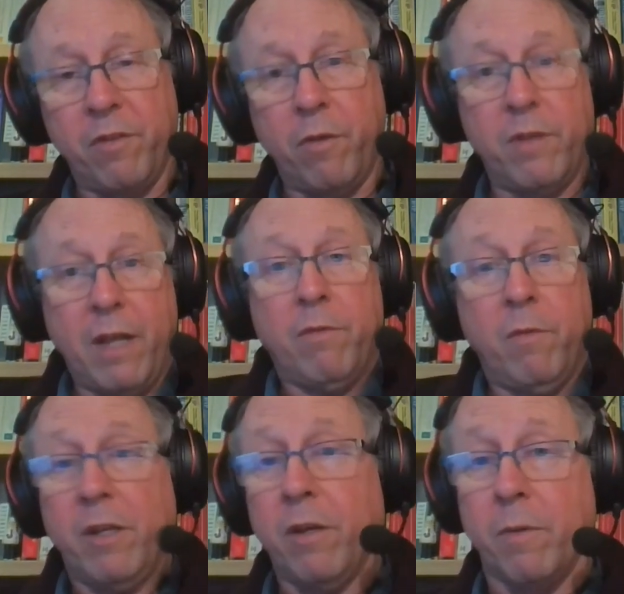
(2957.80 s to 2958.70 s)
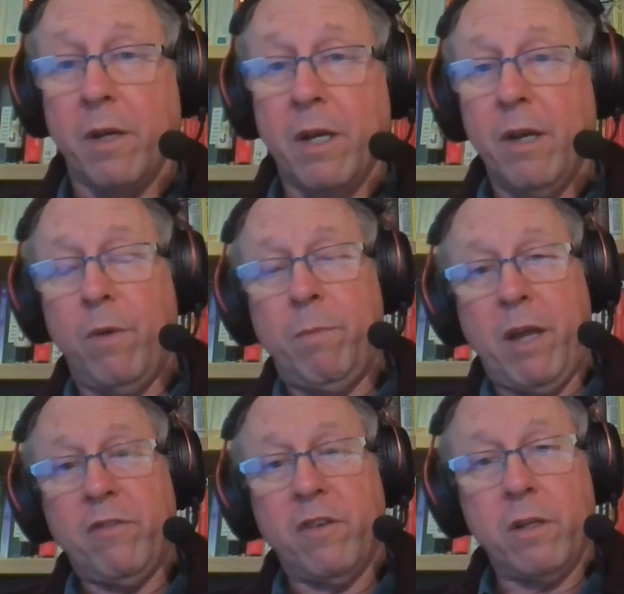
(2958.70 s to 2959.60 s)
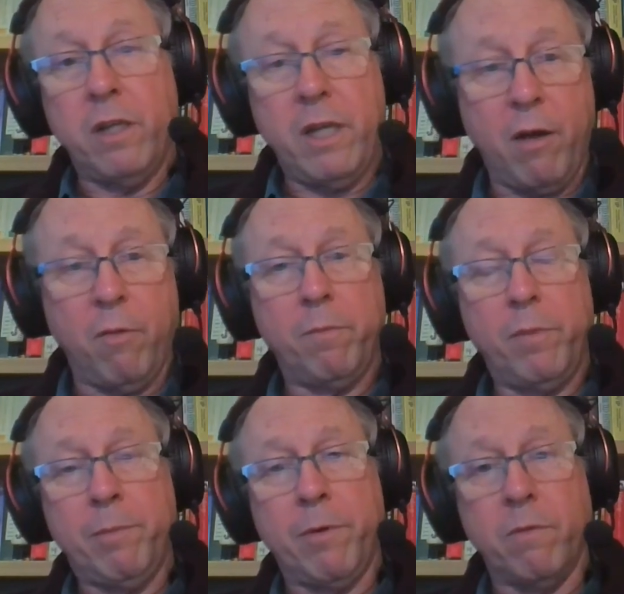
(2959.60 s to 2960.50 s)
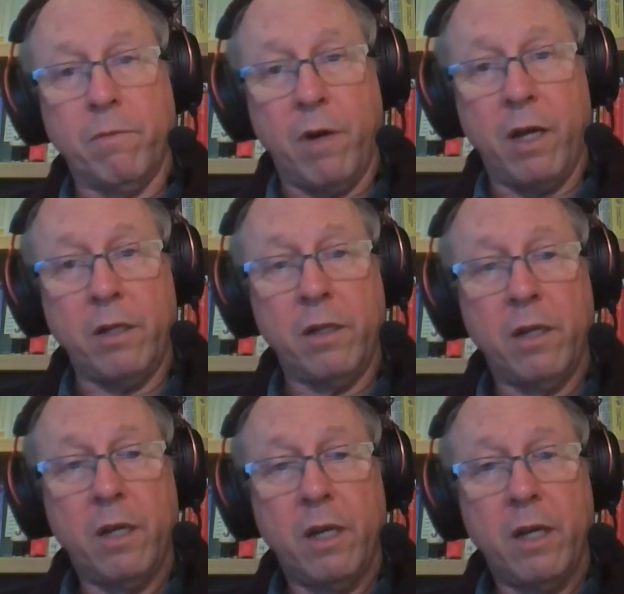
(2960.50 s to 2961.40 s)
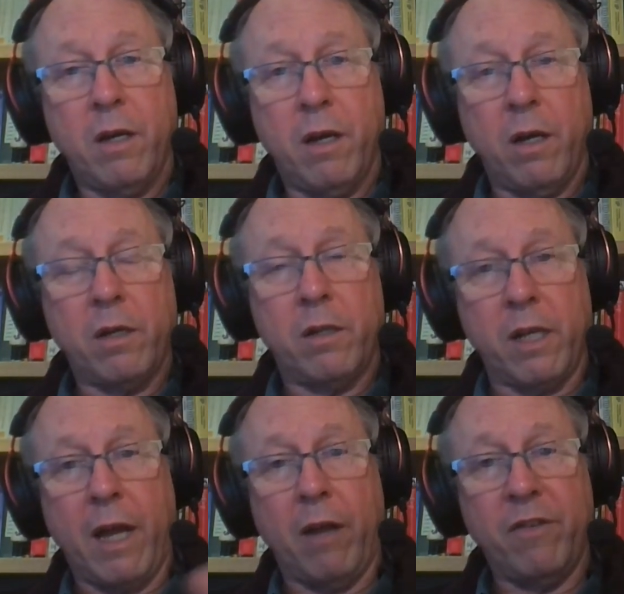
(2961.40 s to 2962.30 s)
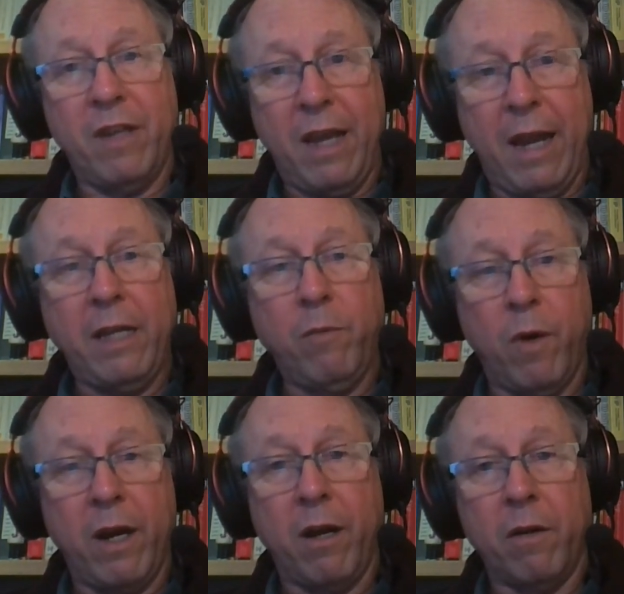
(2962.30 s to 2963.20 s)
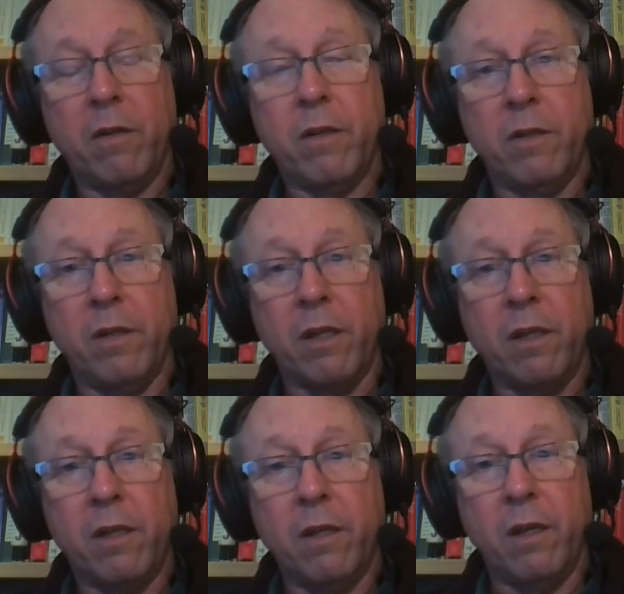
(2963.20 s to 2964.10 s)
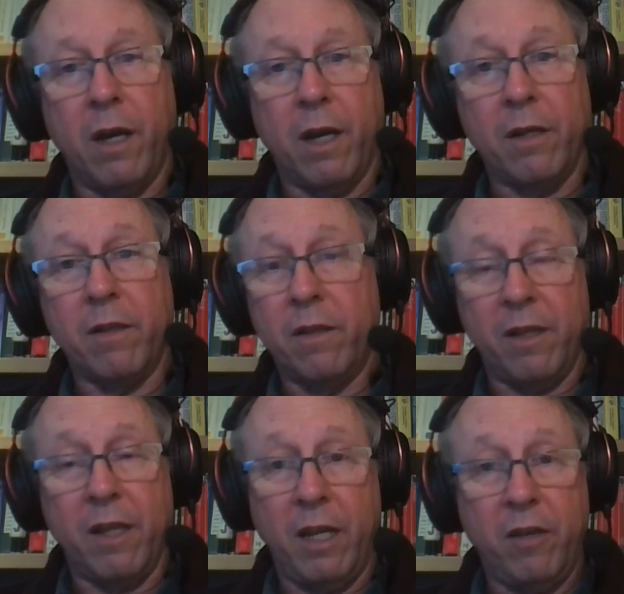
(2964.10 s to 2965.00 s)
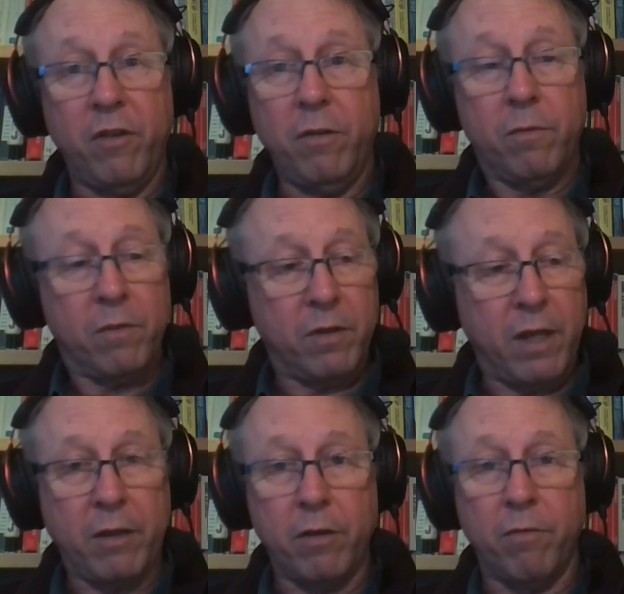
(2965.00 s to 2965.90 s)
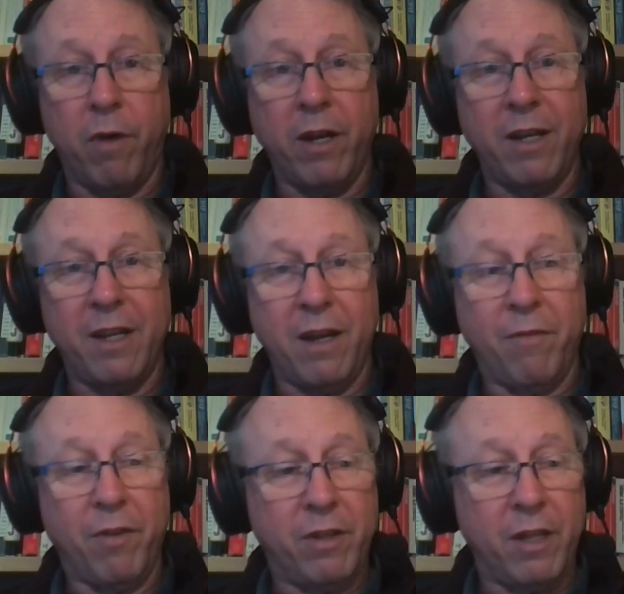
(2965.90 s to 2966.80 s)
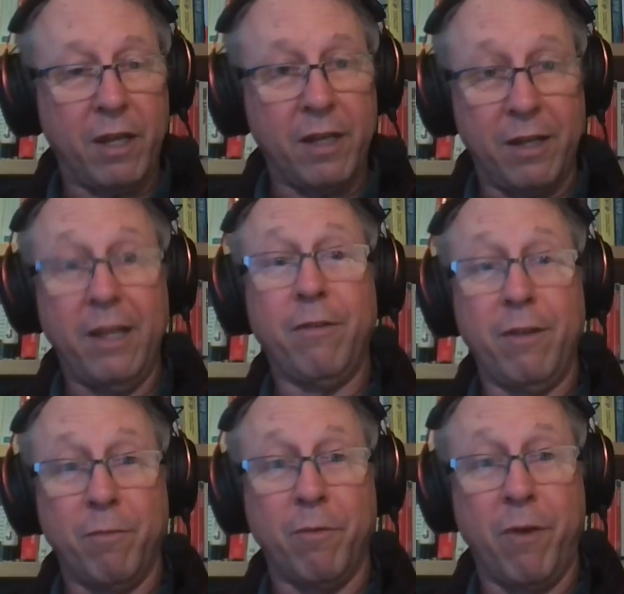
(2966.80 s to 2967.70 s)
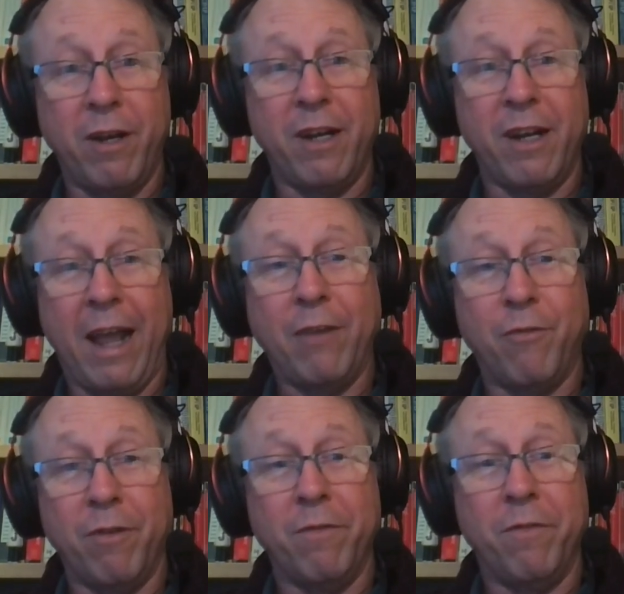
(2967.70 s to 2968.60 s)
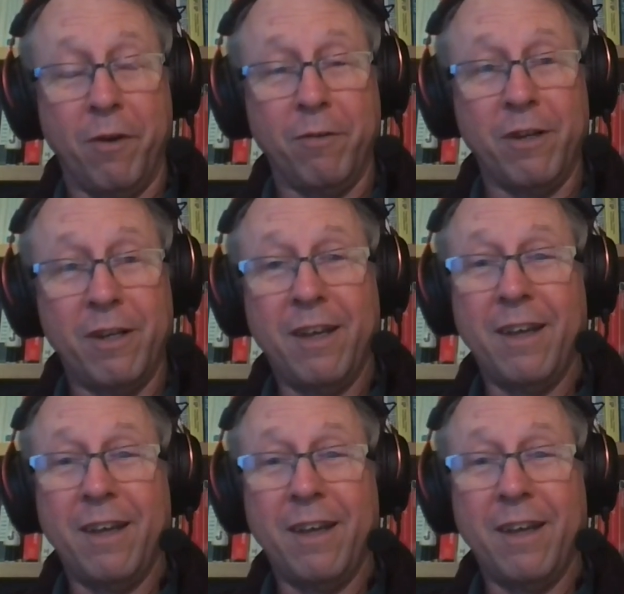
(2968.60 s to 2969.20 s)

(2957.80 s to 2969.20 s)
so that's what we do we basically help people run clickhouse anywhere that uh, that they need to they could run it in everything. It literally will run in an Android phone.